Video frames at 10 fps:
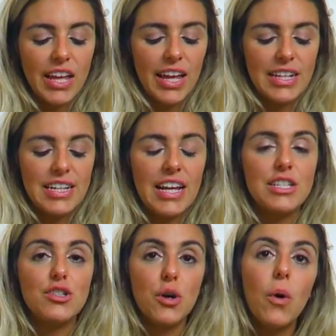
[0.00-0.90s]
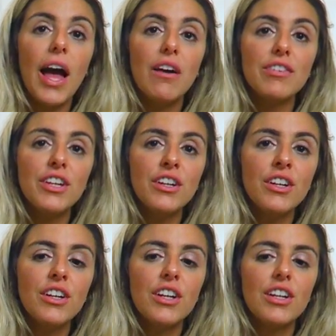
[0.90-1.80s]
And as you go
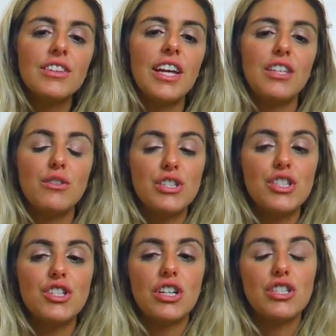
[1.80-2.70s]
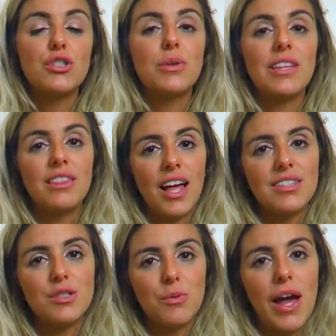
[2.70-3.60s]
heavier, then you can start doing
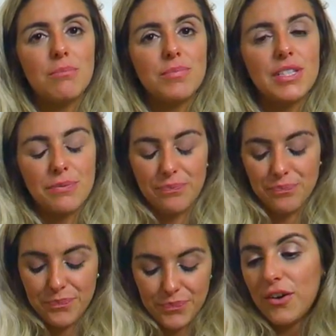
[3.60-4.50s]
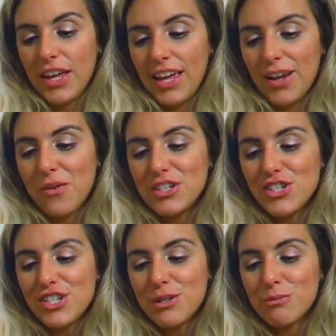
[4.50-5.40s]
less reps. Okay,
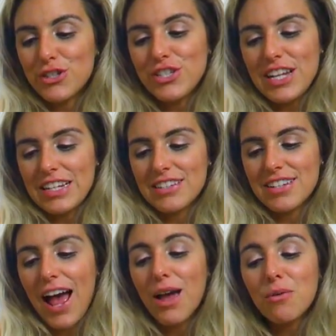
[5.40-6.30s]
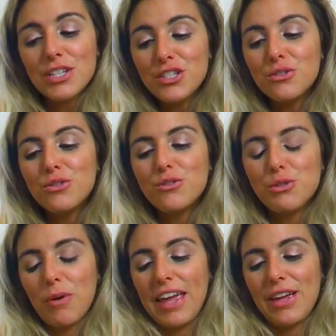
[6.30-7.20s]
question number 6. I want to
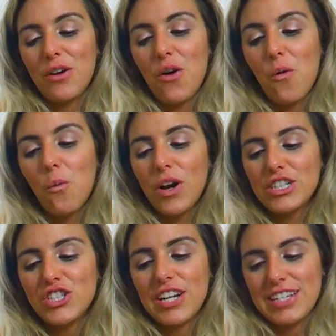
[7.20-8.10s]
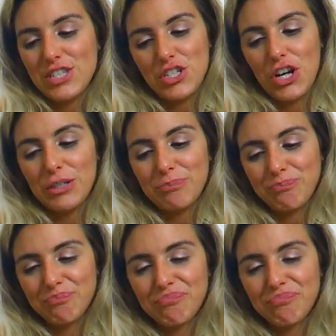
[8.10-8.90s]
lose weight. Where should I start?